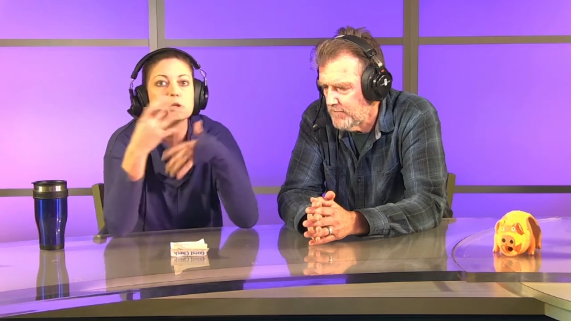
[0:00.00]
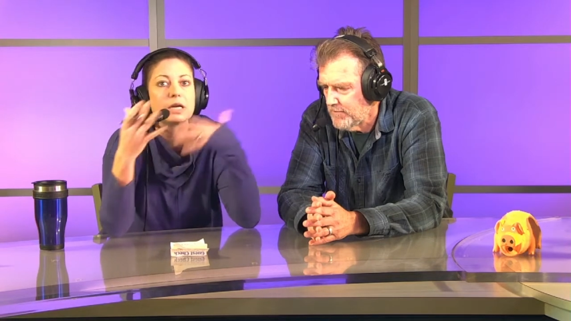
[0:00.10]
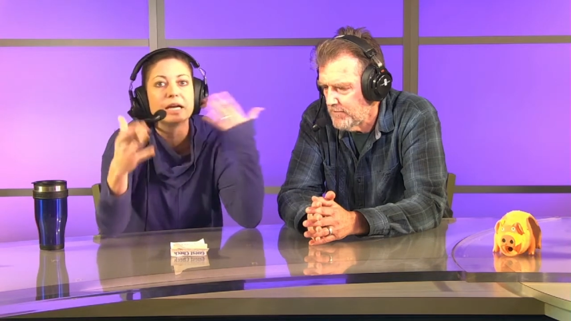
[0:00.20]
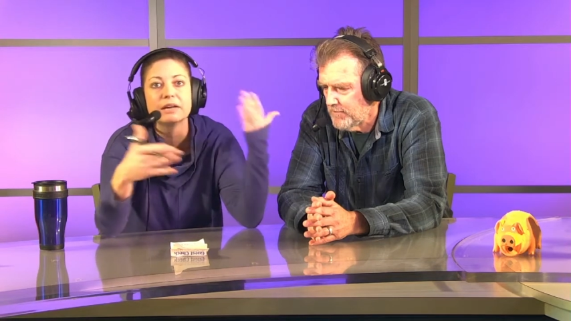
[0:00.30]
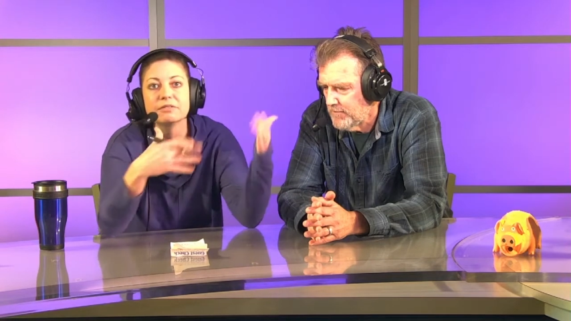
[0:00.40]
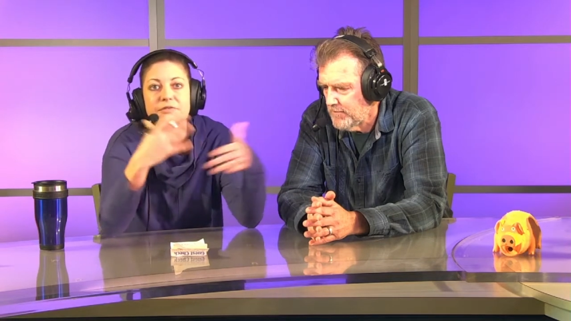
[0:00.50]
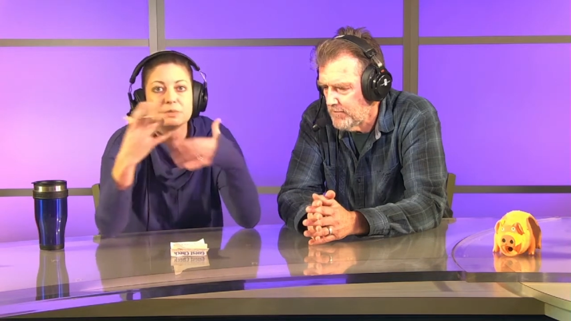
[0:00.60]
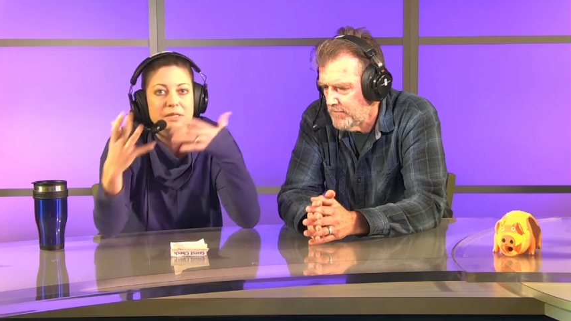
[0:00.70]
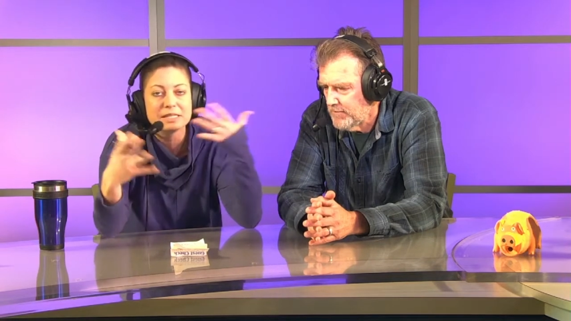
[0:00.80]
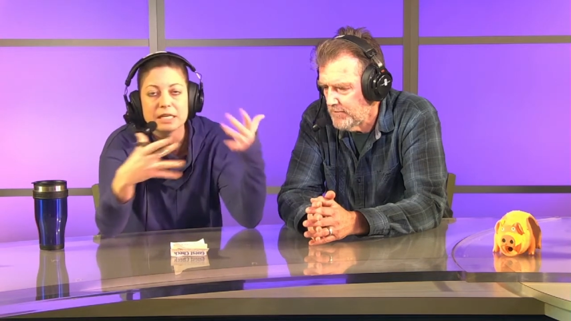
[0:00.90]
Speaker 1: kind of
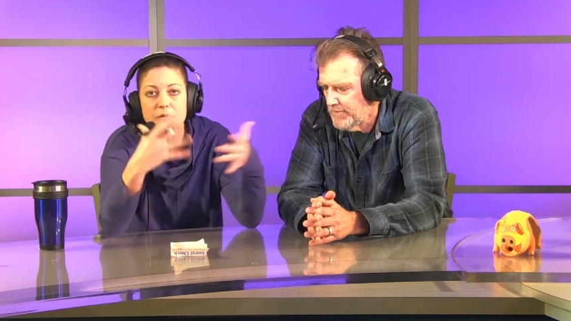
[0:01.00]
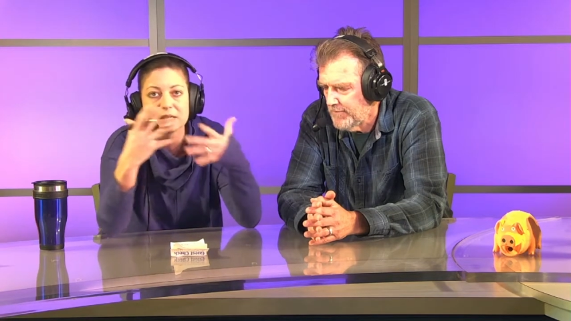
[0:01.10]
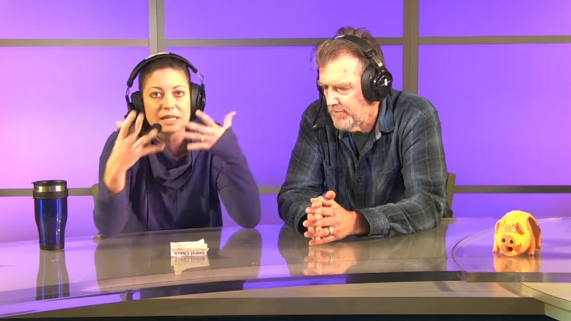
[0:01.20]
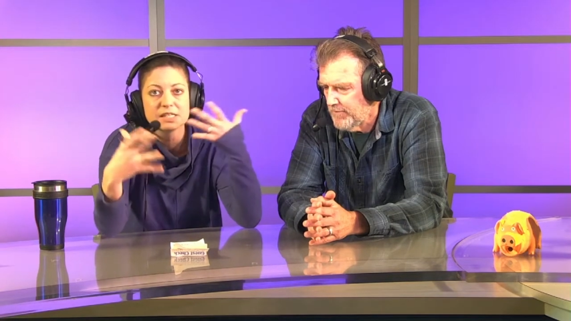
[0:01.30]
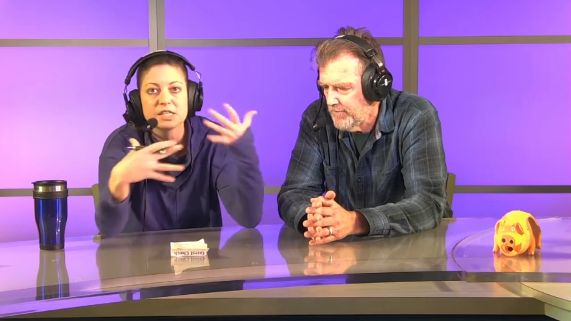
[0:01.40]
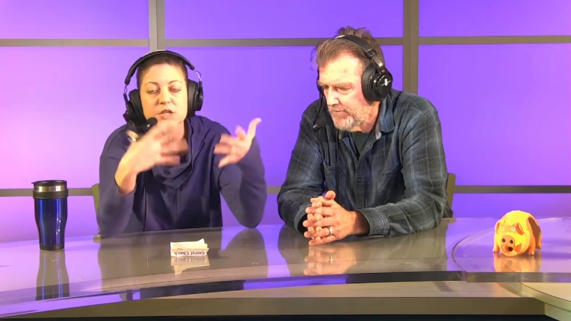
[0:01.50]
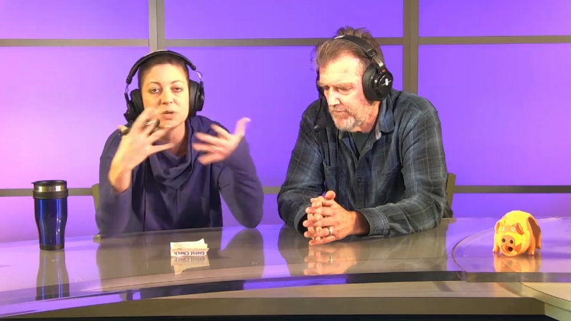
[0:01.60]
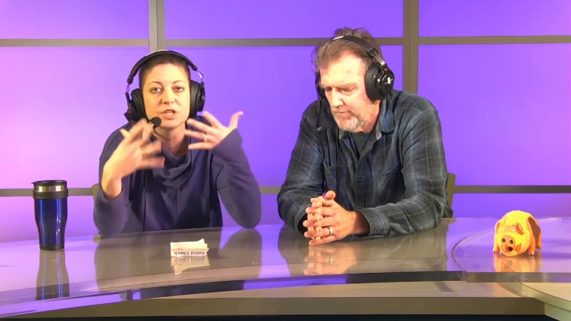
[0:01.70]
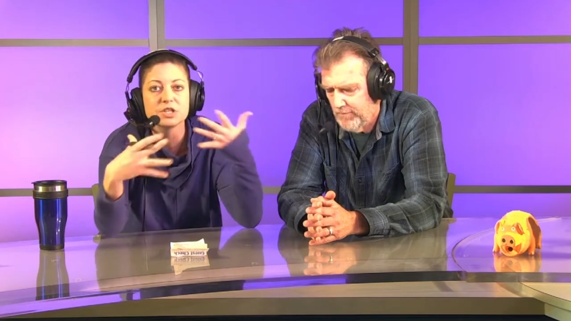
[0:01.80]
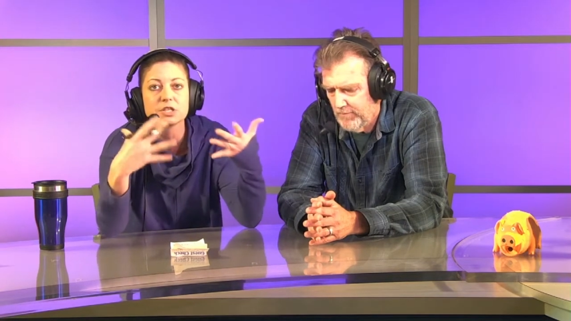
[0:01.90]
deal with that
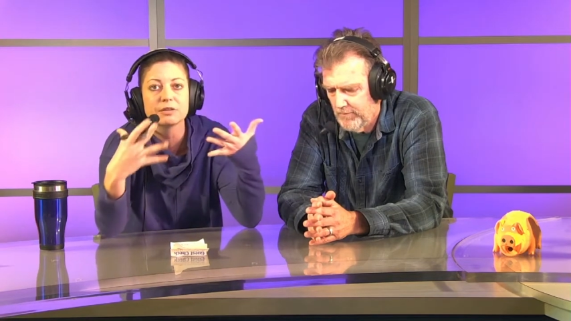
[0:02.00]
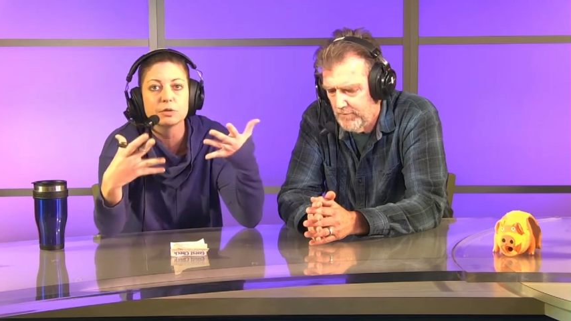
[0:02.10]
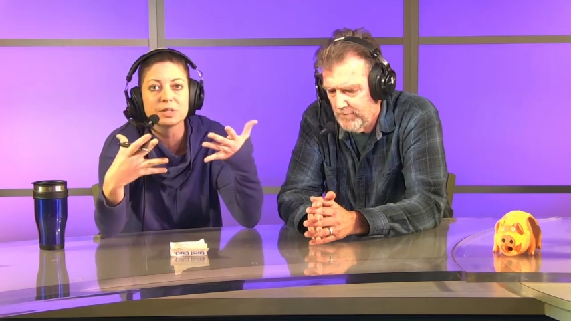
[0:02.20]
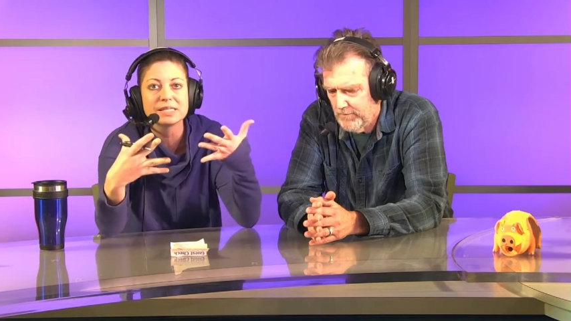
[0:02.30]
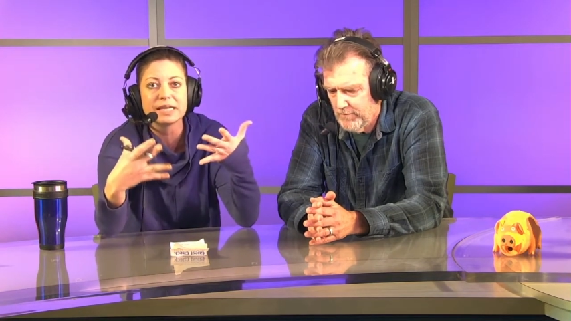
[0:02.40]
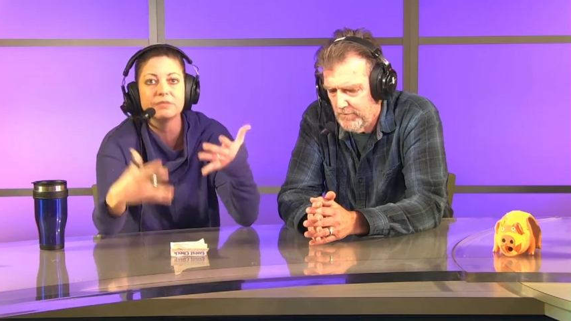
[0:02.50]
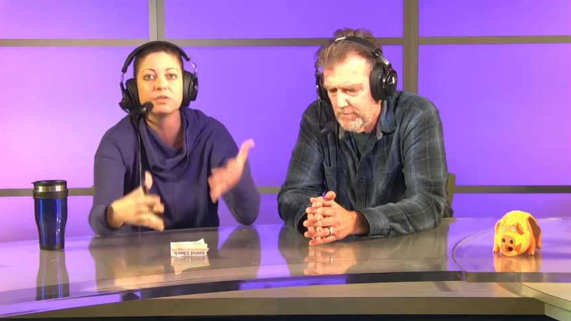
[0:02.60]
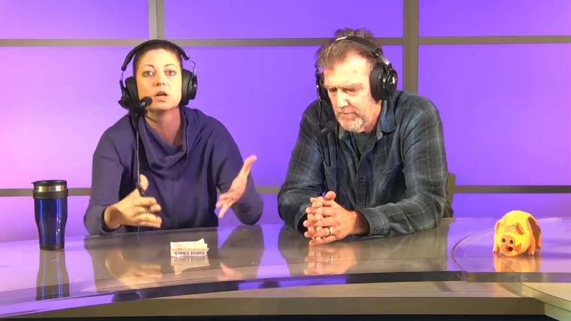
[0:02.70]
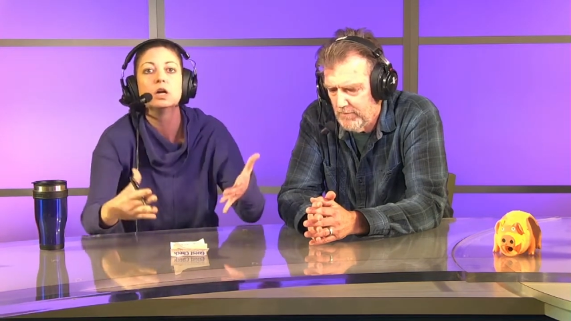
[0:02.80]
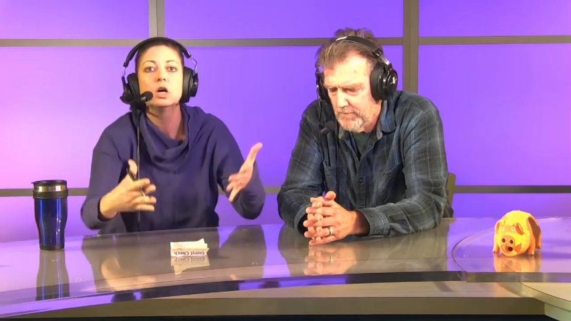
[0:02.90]
situation so everyone's
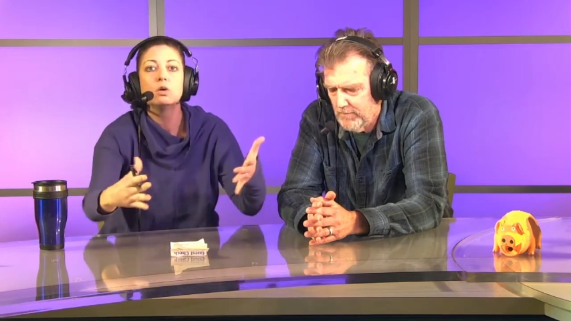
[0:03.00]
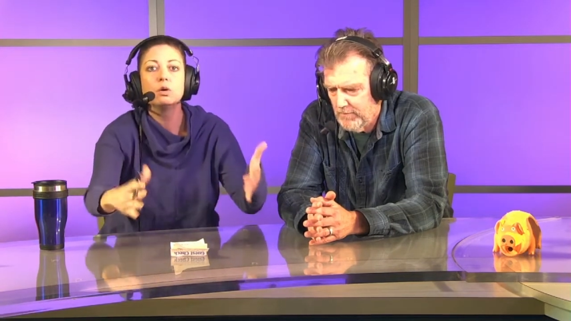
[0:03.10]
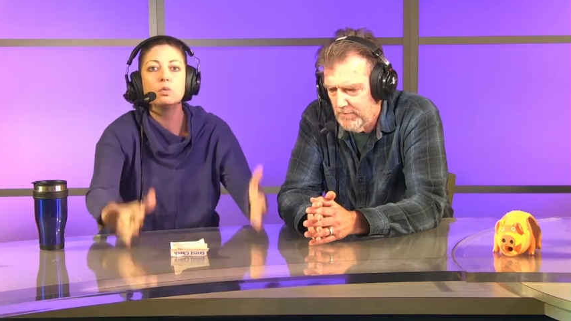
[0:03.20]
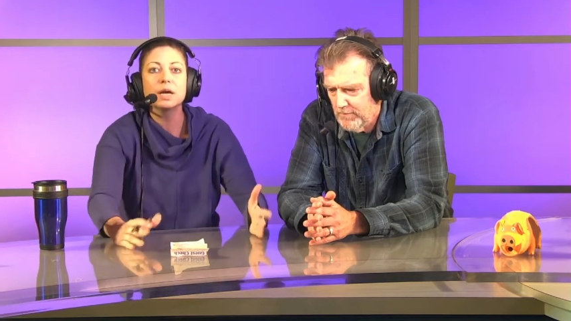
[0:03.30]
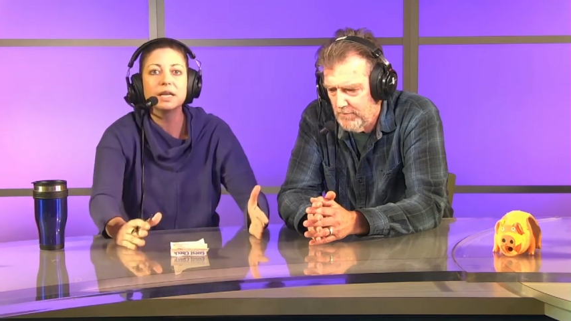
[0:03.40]
safer. Well,